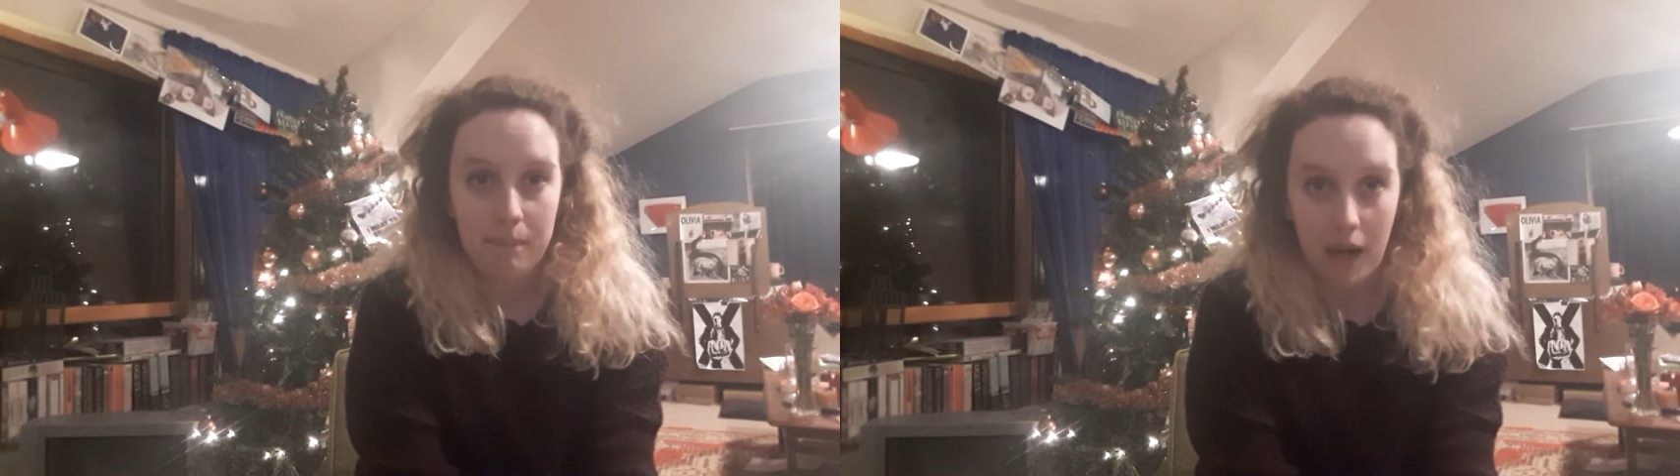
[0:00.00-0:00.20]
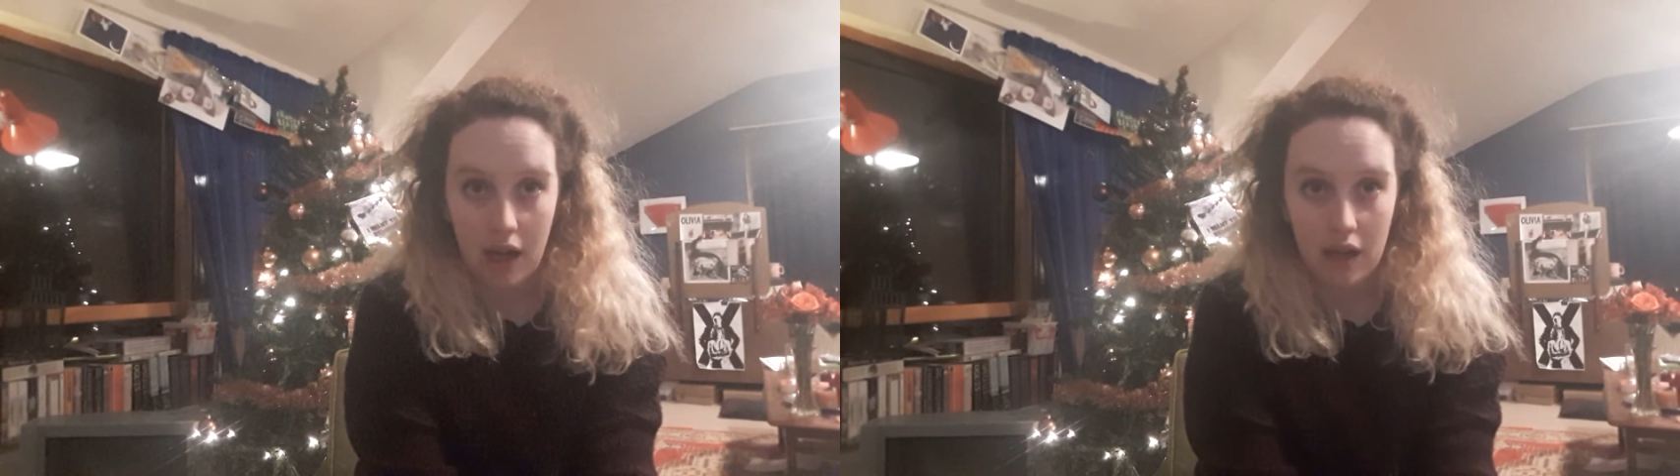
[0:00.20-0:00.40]

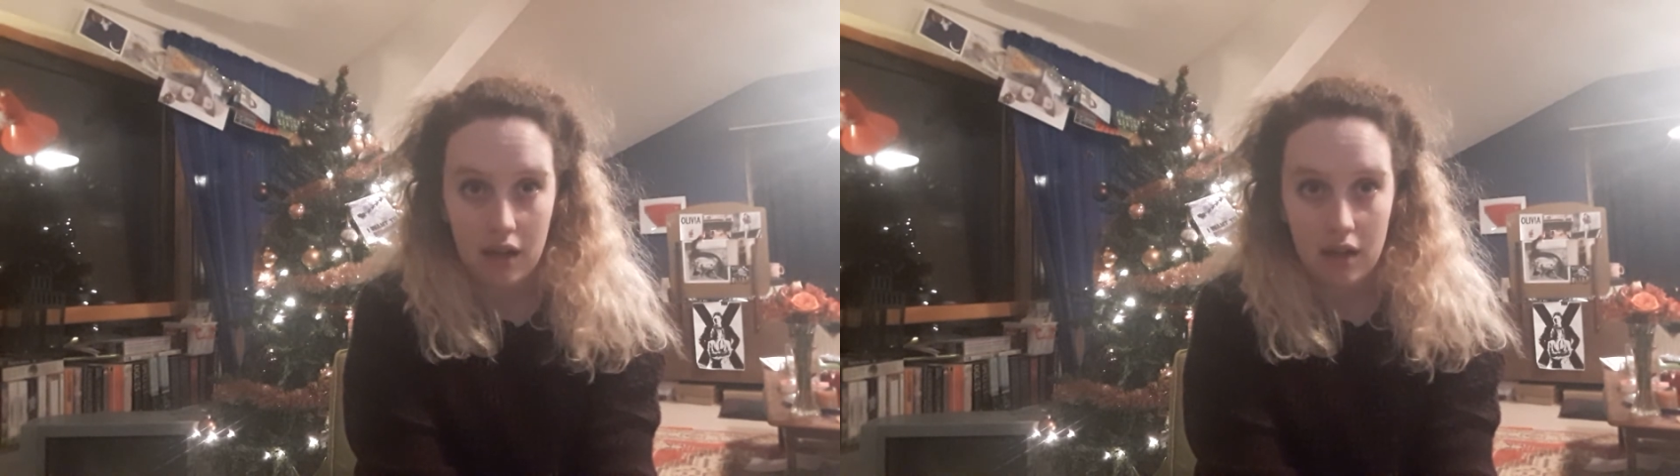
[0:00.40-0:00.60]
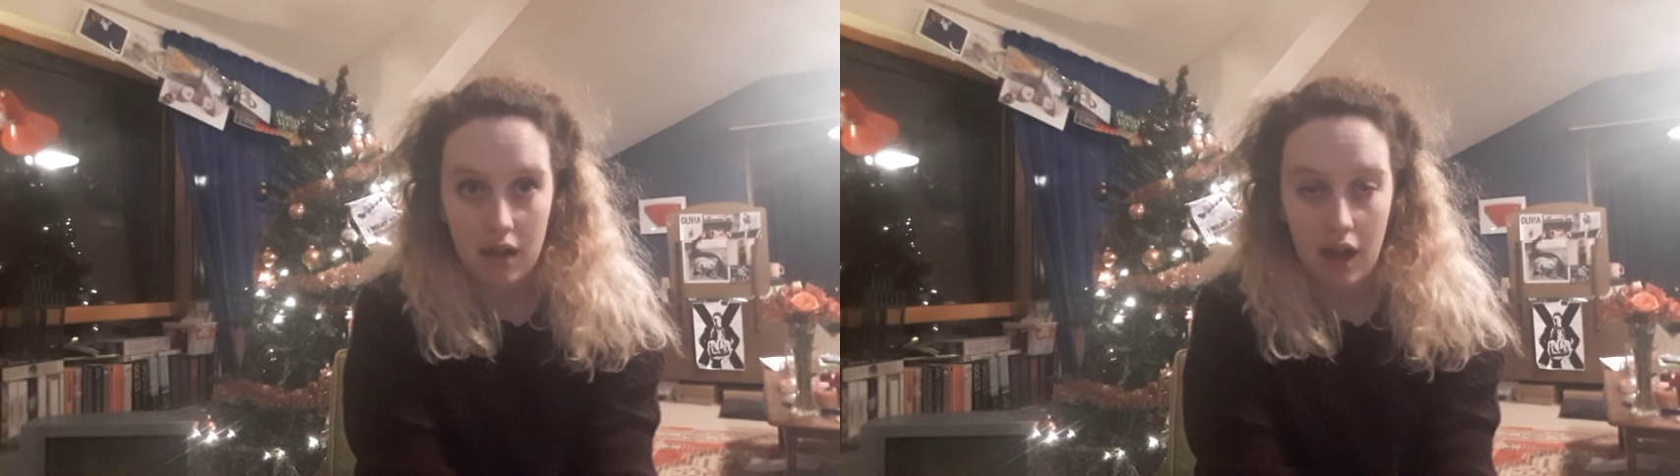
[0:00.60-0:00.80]
but
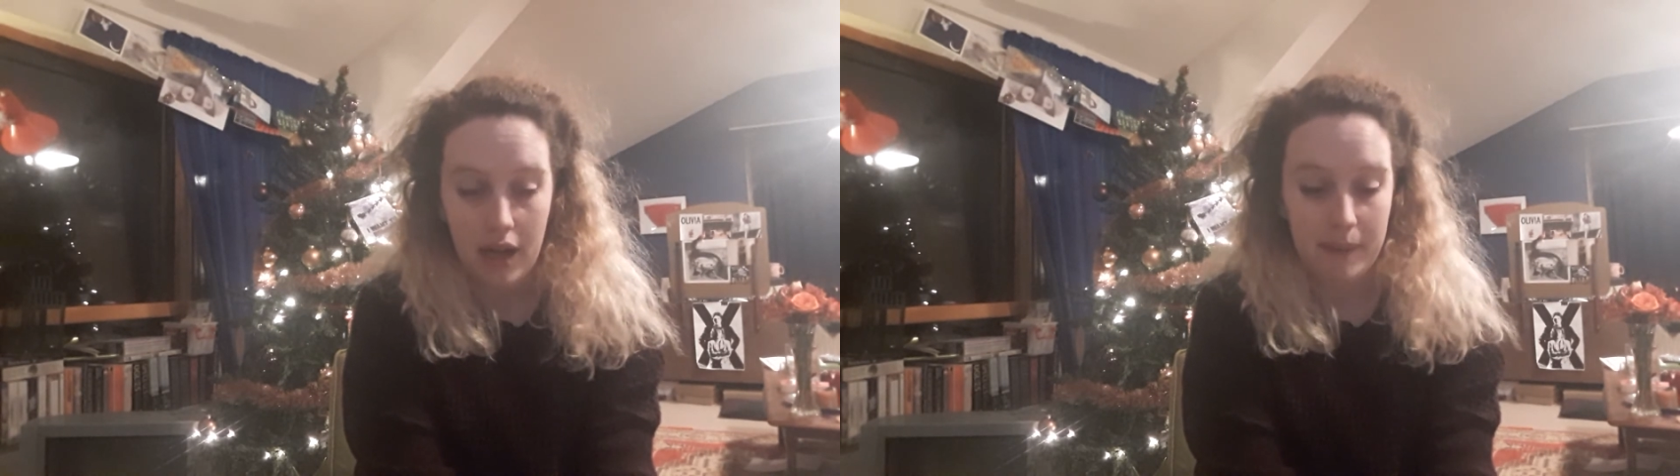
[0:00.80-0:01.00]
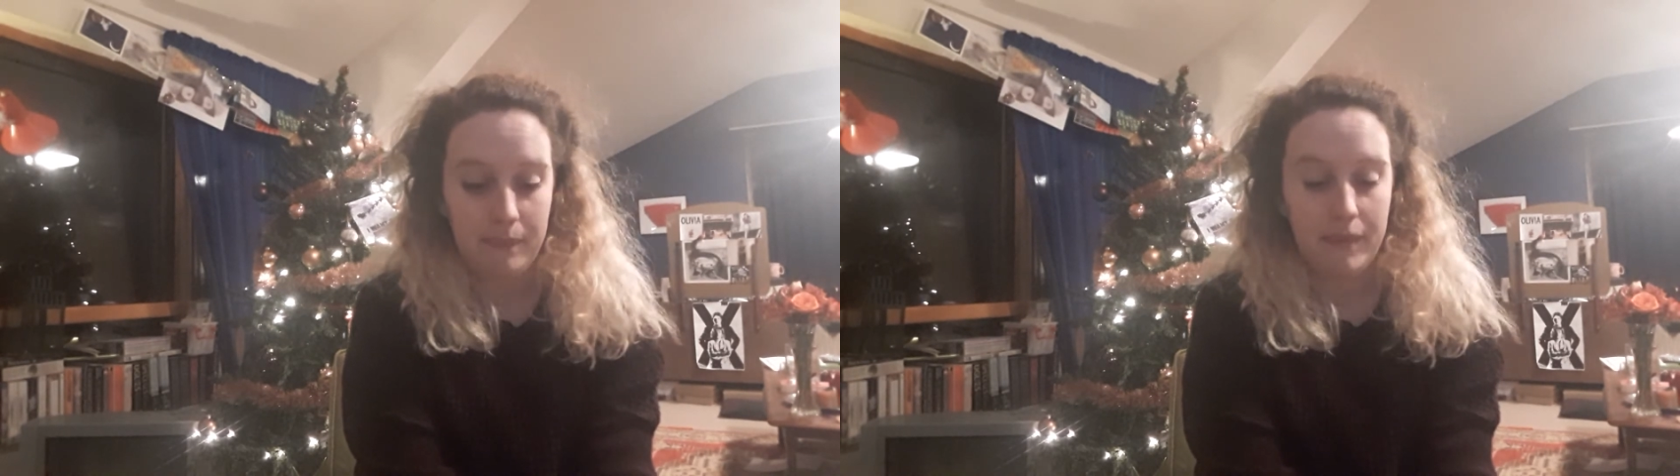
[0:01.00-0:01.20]

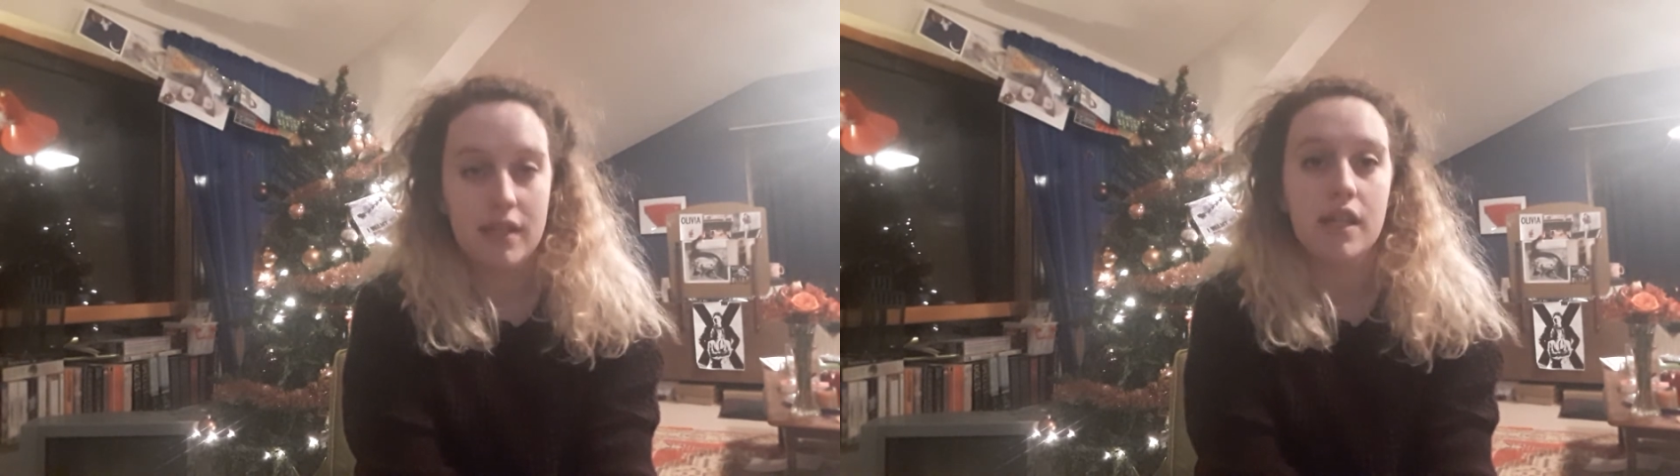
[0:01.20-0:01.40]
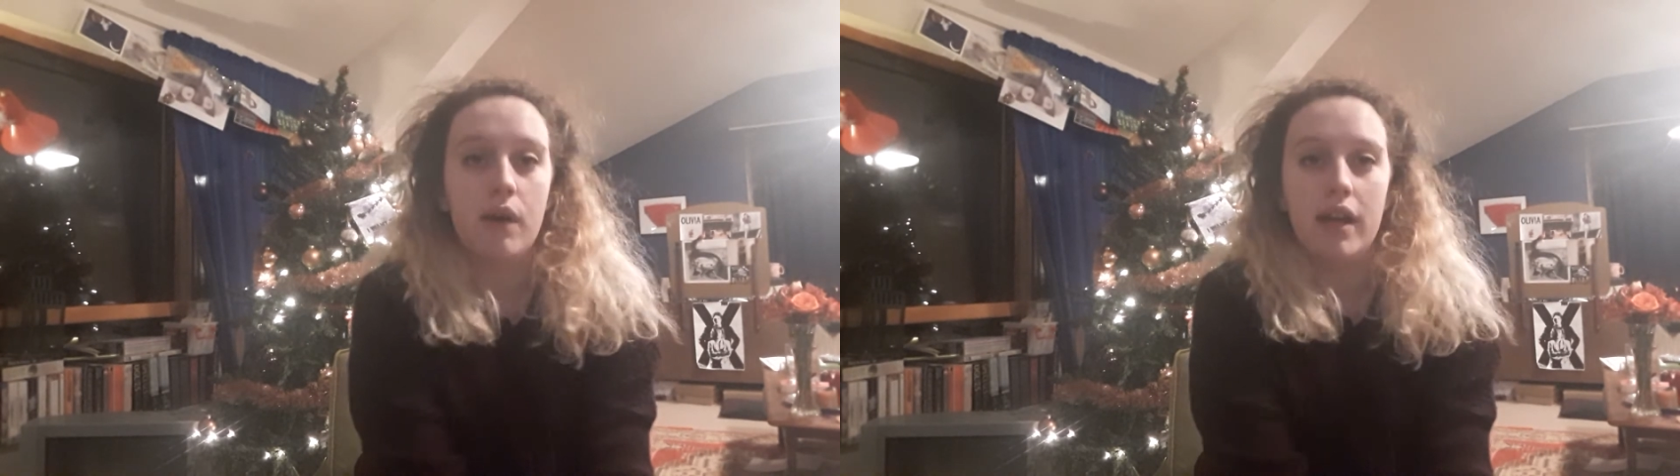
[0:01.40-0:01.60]

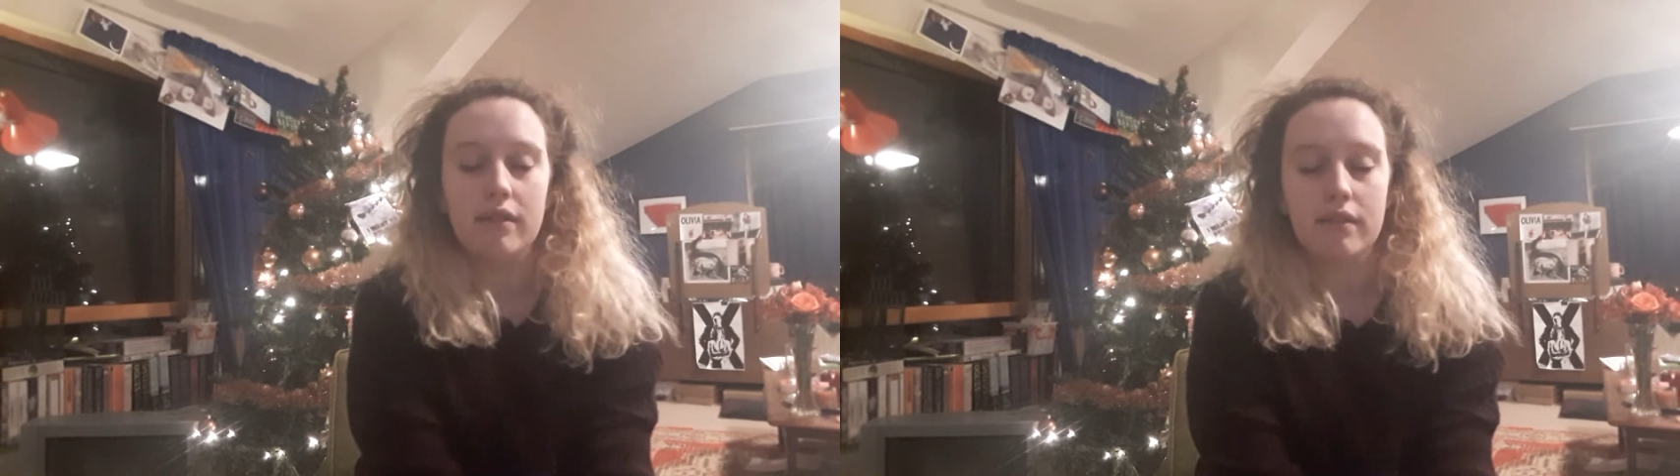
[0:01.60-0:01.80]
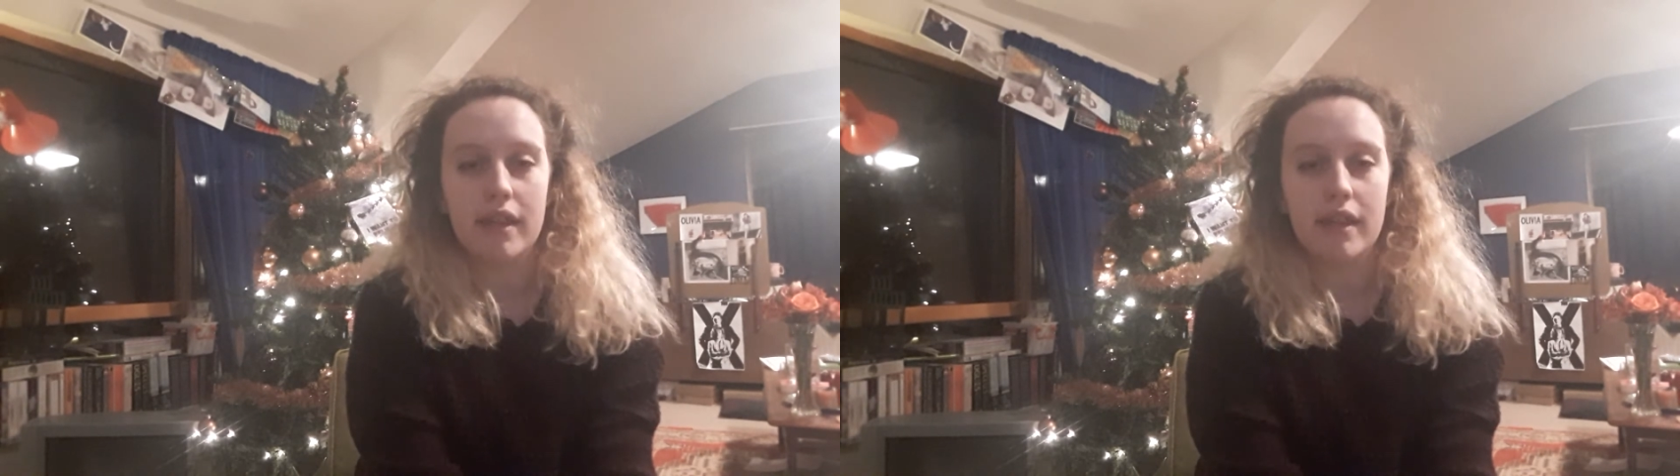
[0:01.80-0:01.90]
so I